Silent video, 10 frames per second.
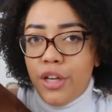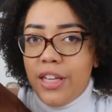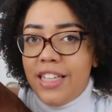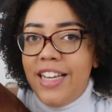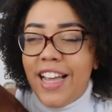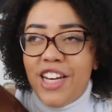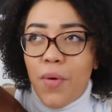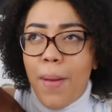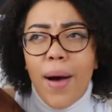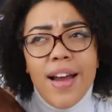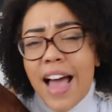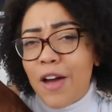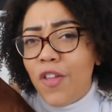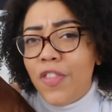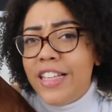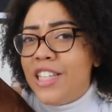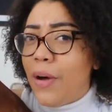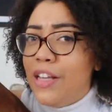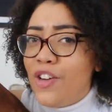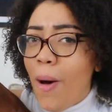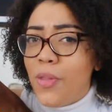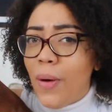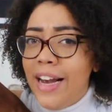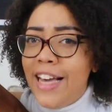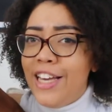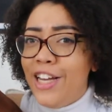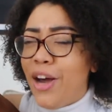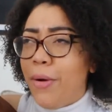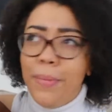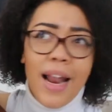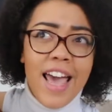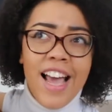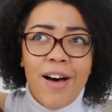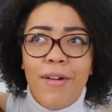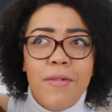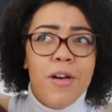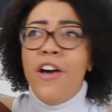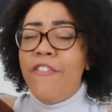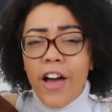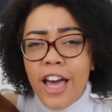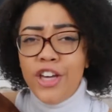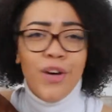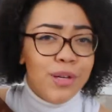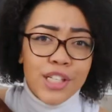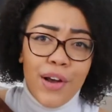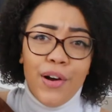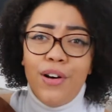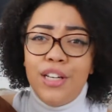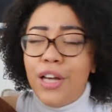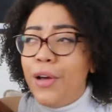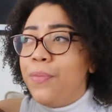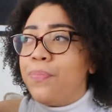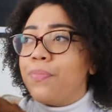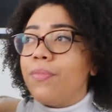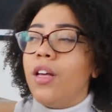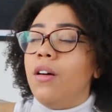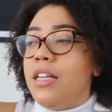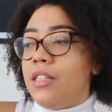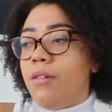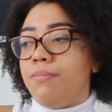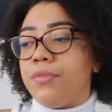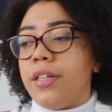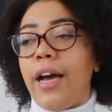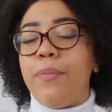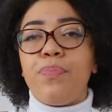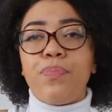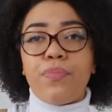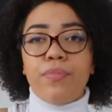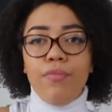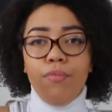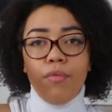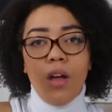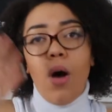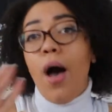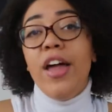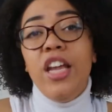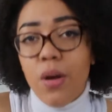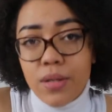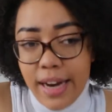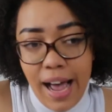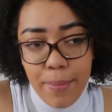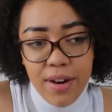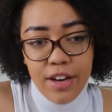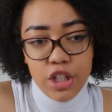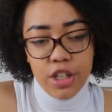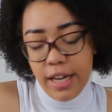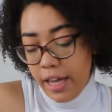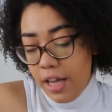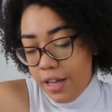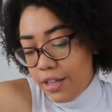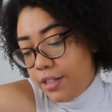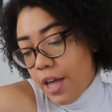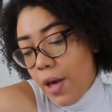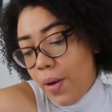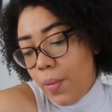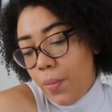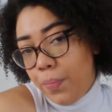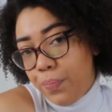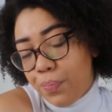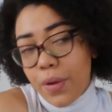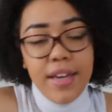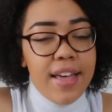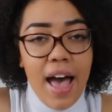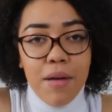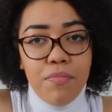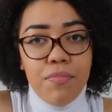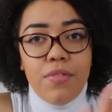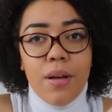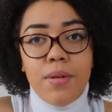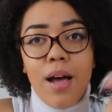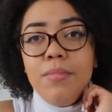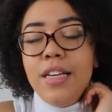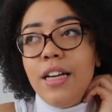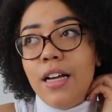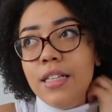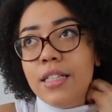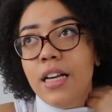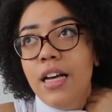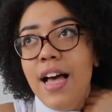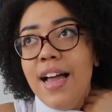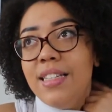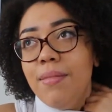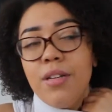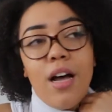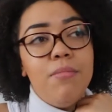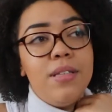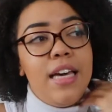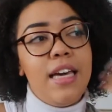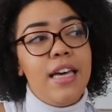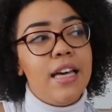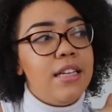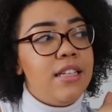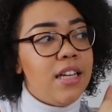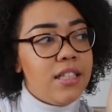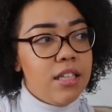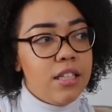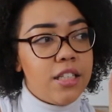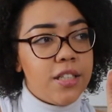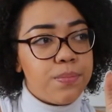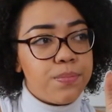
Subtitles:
He's like, do I bite down on this? Do I stop? Do I lick you? Are we playing? Am I fighting you? What's going on? So, oh, he's gone. Okay. I knew that was going to happen eventually. So, yeah. Sometimes he does and sometimes he doesn't.